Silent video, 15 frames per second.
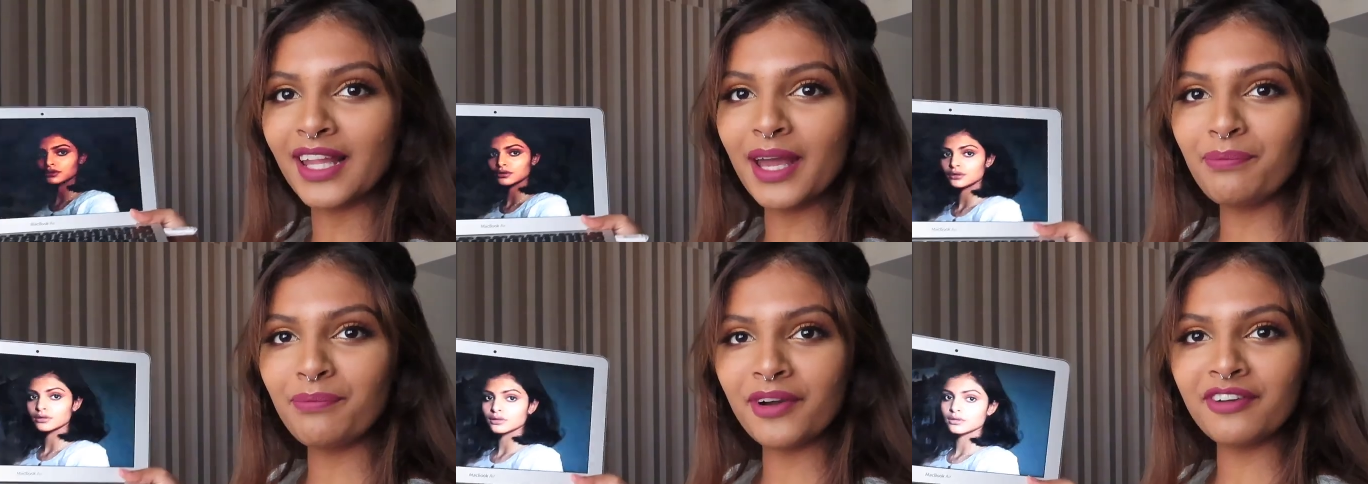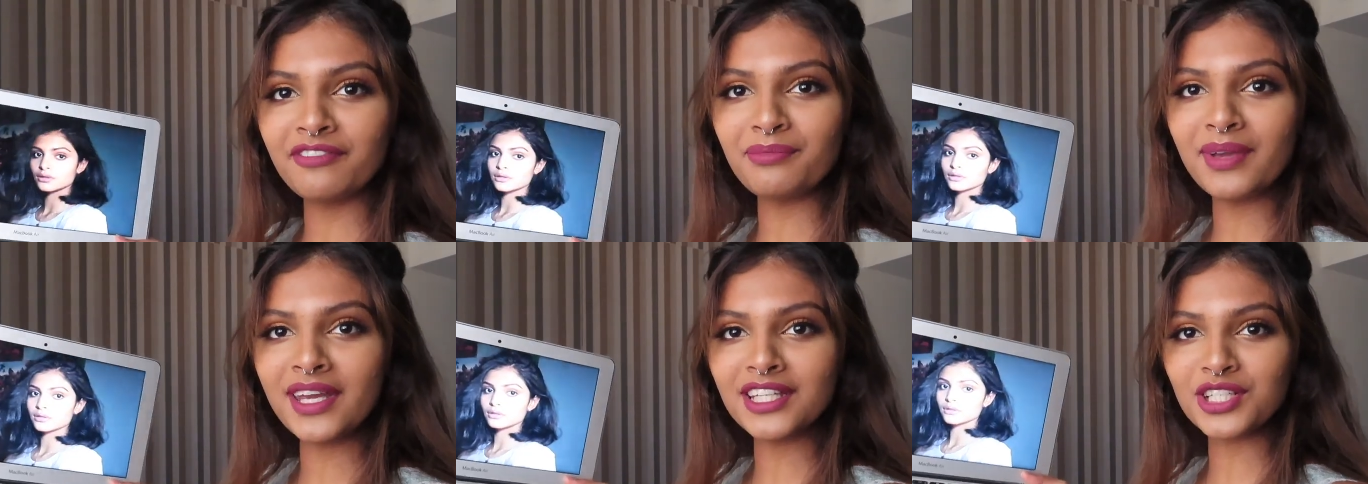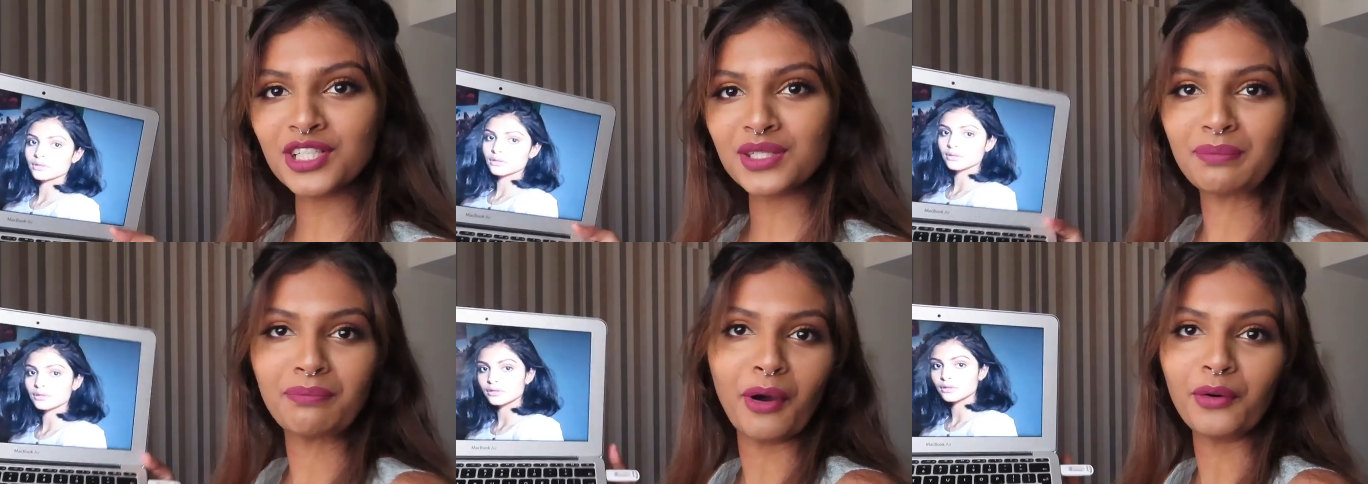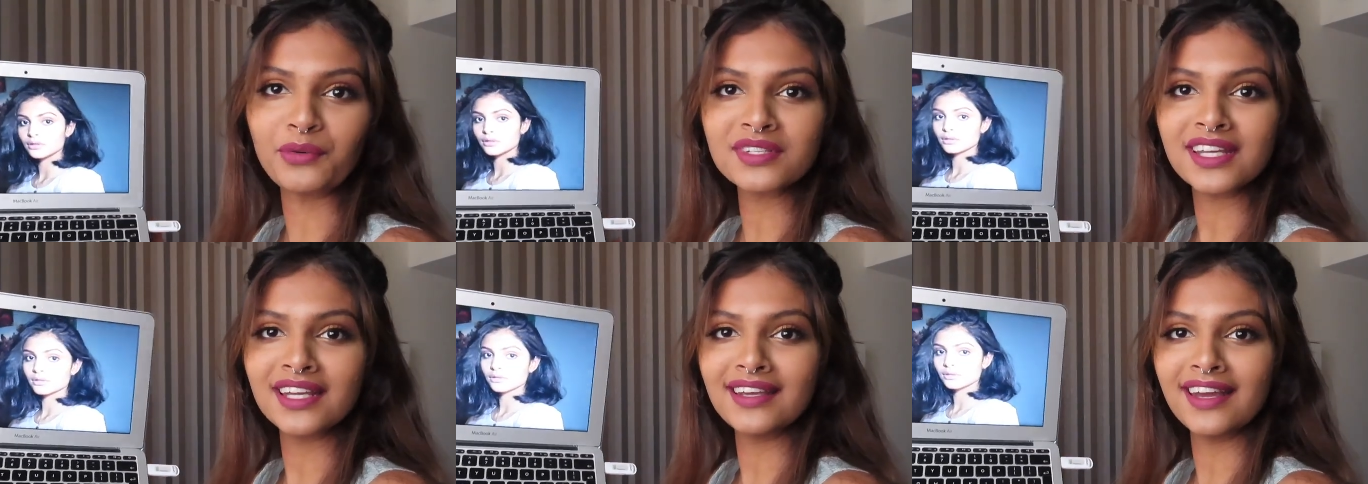Speaker 1: clip of me just
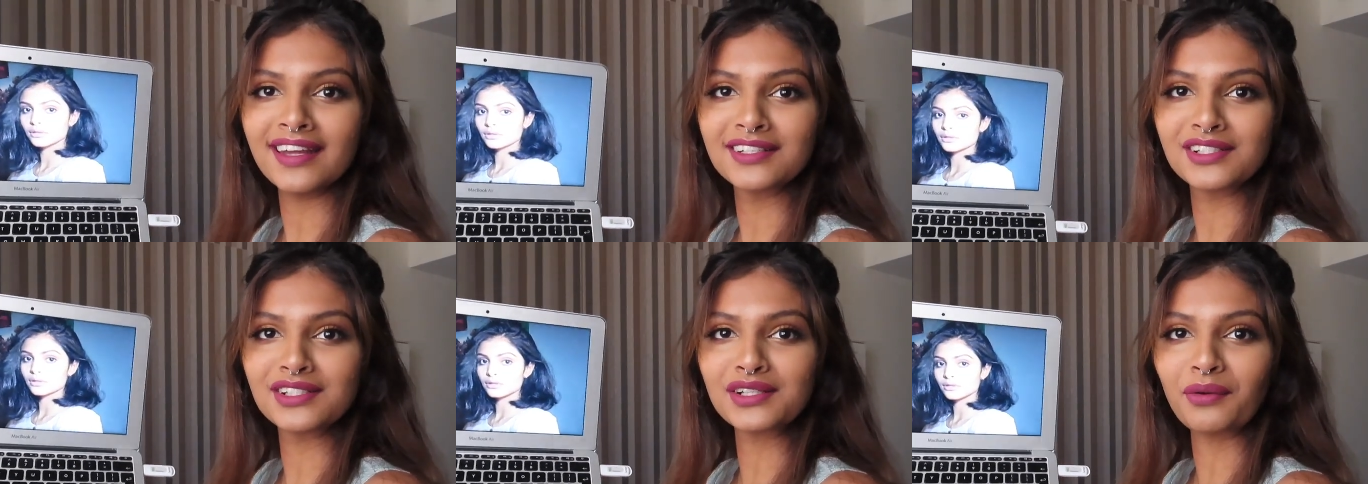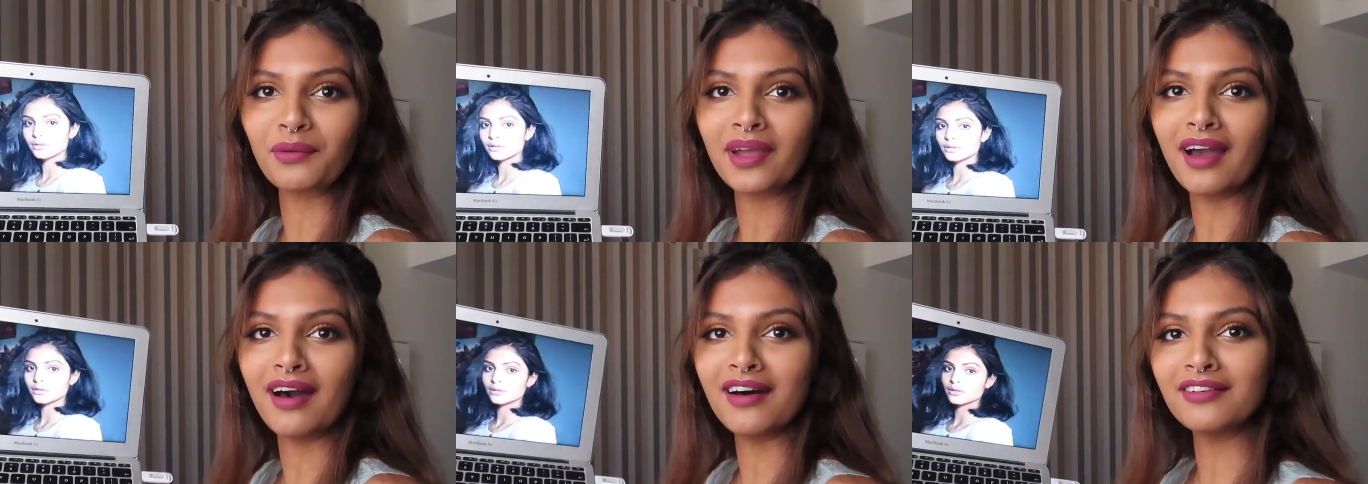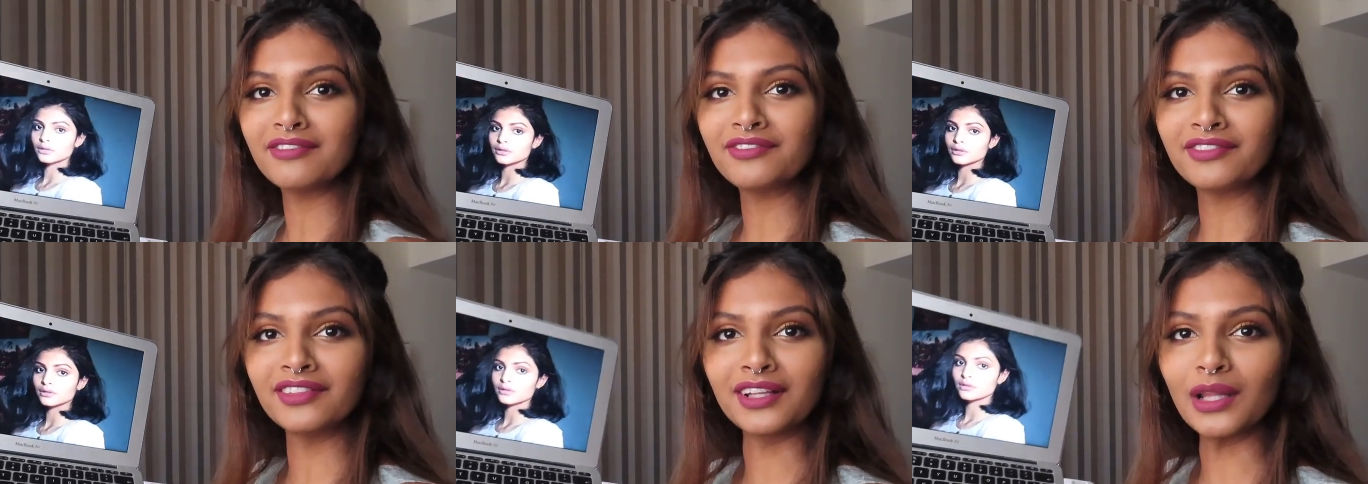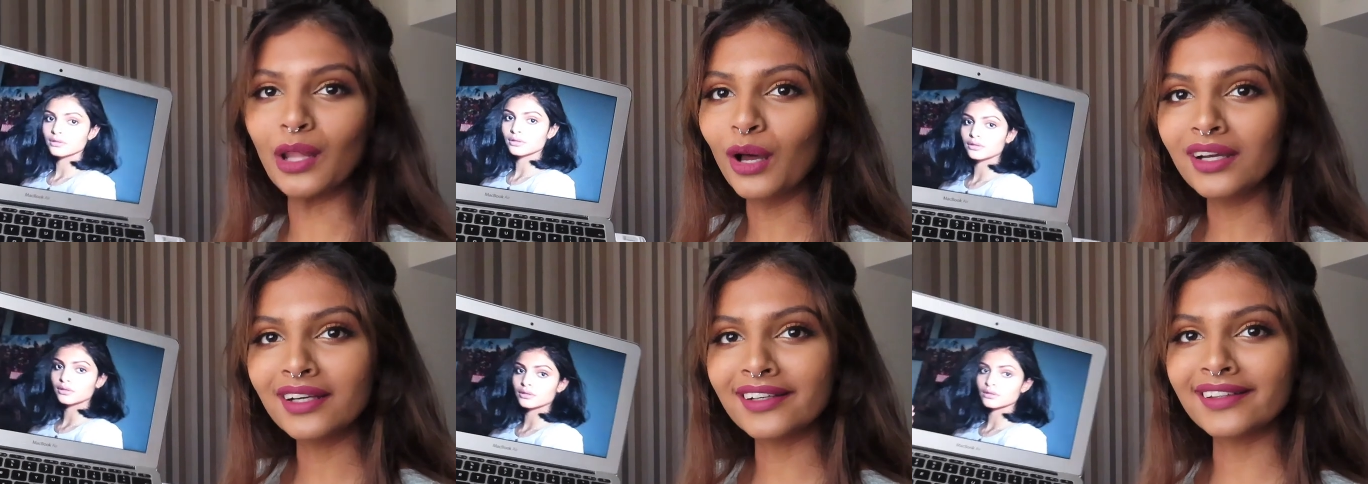posing and showing off the
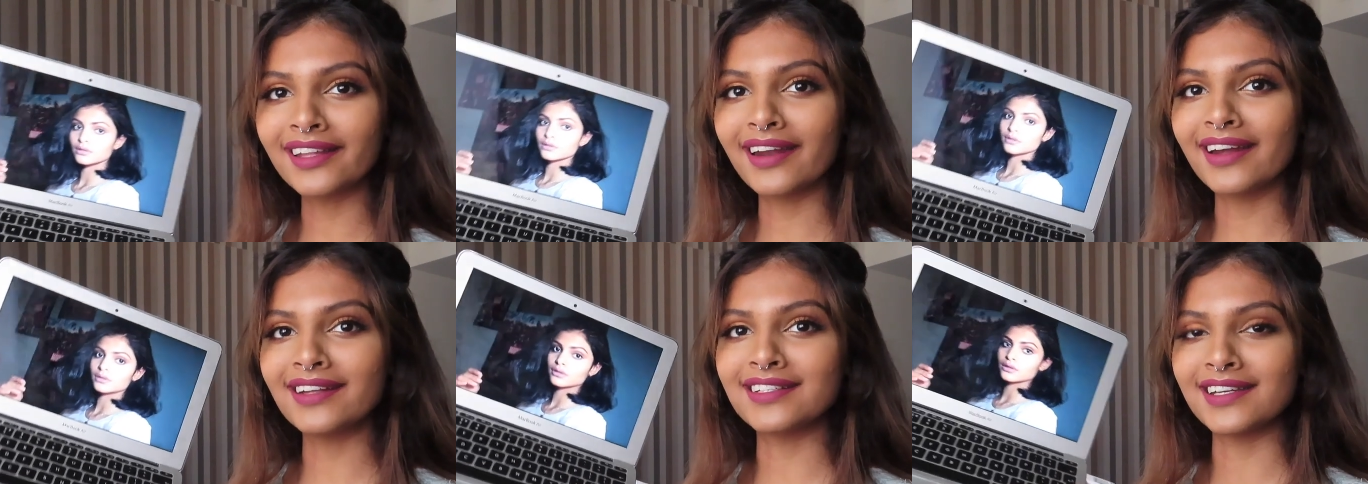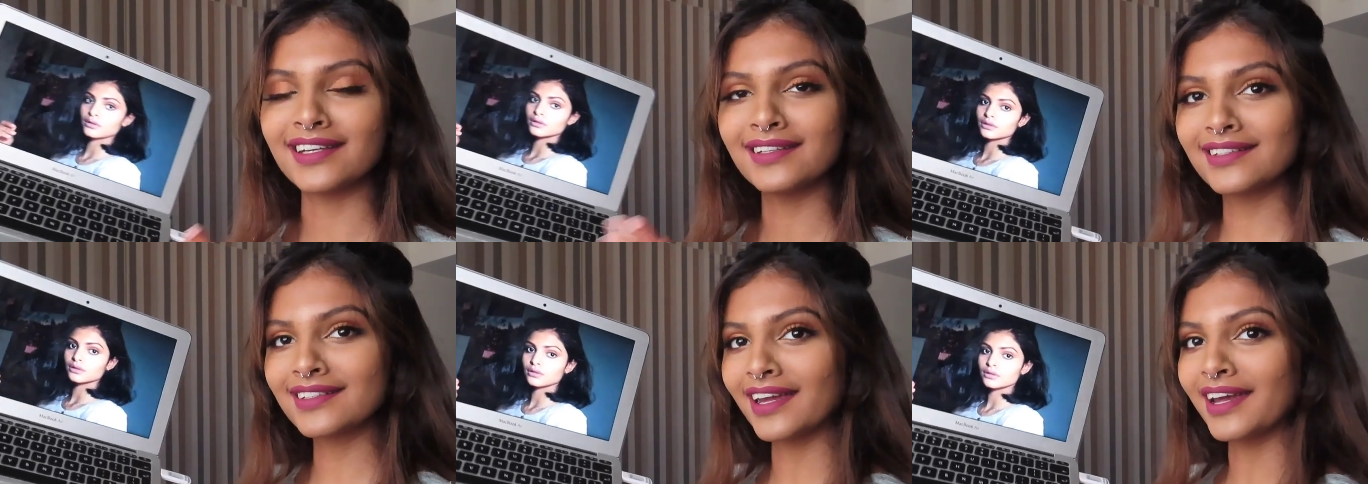look that I did.